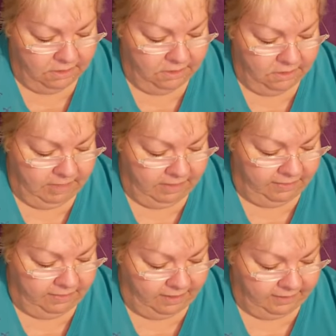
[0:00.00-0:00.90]

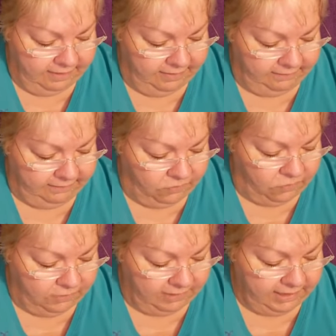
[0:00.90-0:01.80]
Menthol is a
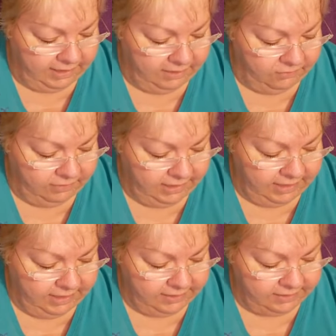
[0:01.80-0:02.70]
cooling
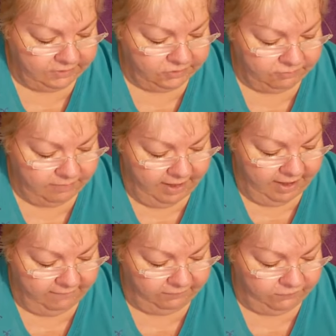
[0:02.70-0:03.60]
ingredient
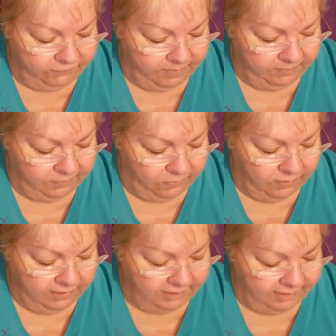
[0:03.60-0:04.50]
derived from the
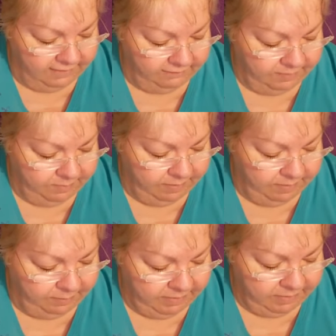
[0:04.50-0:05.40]
oil of the
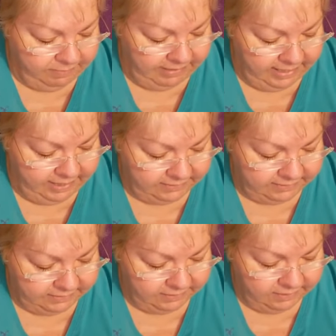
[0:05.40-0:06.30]
peppermint plant.
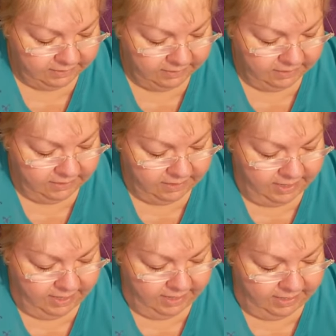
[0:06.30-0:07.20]

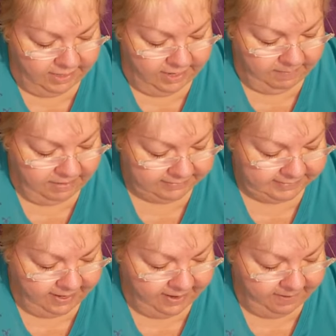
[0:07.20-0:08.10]

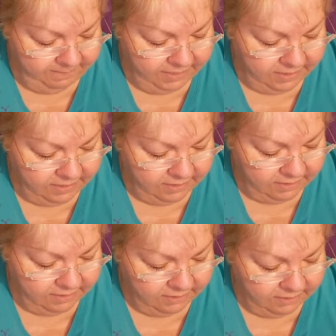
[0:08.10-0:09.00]
MSM
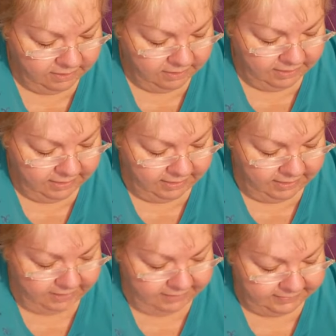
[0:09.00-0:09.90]

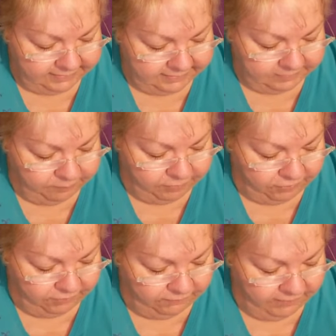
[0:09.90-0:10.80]
is
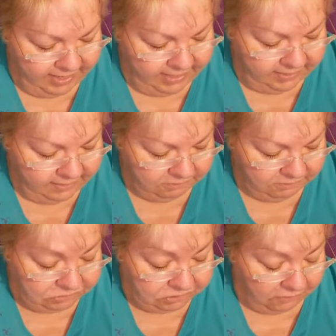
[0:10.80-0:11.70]
purified
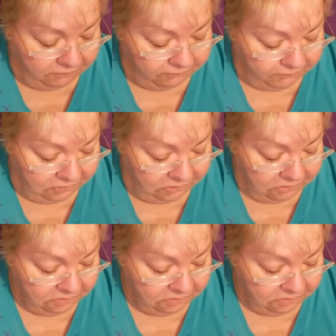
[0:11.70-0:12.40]
sulfur.